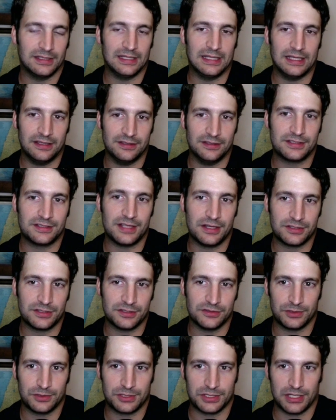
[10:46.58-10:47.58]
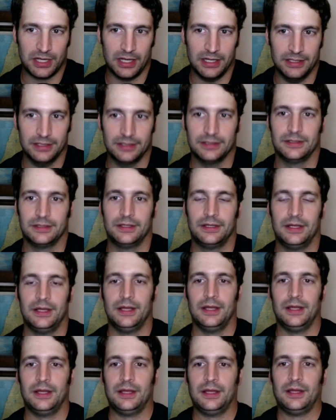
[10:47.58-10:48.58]
ease tensions with China.
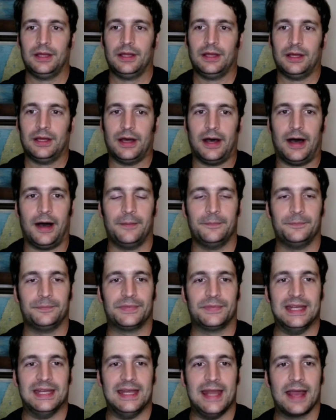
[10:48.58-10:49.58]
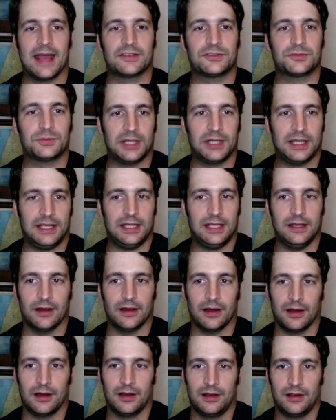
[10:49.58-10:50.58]
The next one
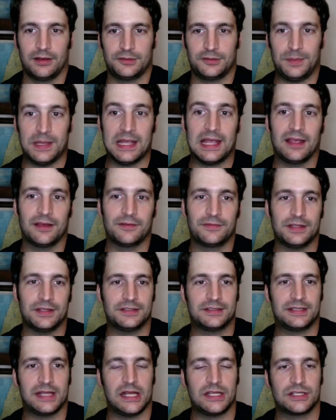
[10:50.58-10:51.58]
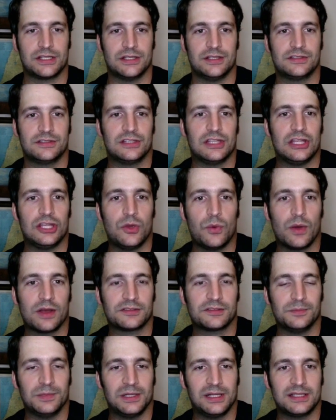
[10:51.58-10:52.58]
here, speaking of these tensions, the
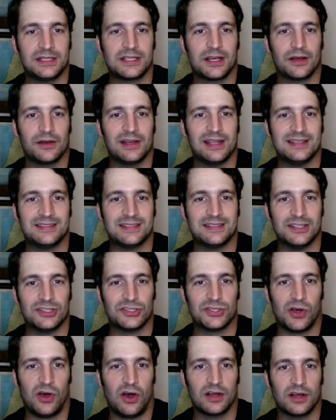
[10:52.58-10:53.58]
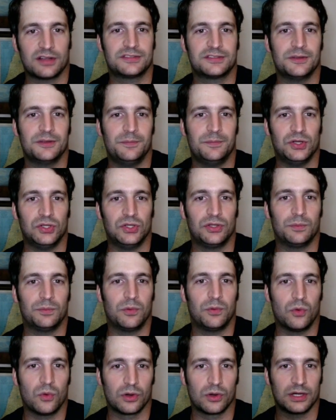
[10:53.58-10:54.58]
U.S. military is in talks to build a
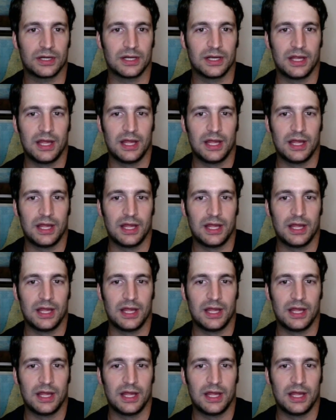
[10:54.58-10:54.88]
port